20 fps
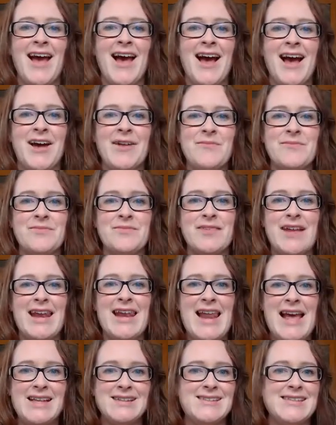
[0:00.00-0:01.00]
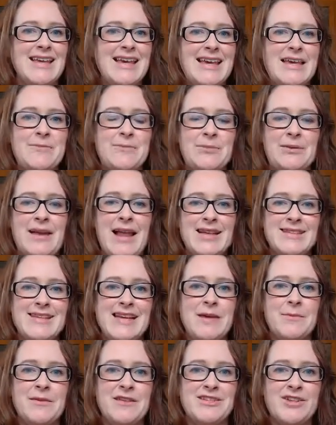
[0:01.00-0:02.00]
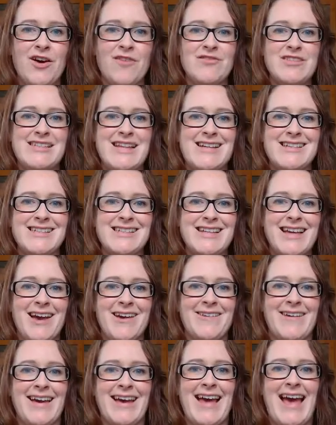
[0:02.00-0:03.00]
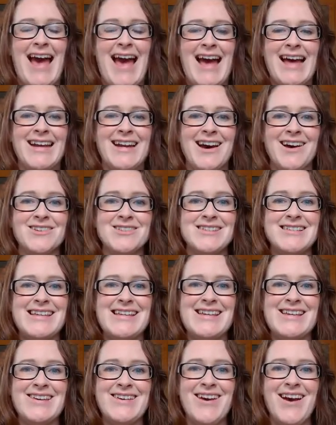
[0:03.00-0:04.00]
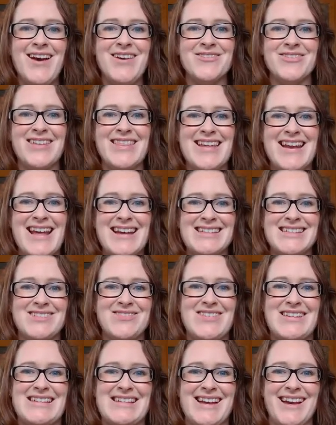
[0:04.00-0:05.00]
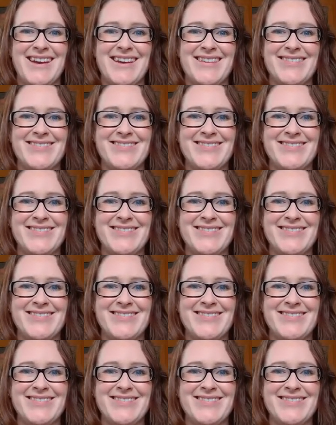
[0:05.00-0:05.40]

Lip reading: Let's keep this conversation going, and I'll see you over in the next video.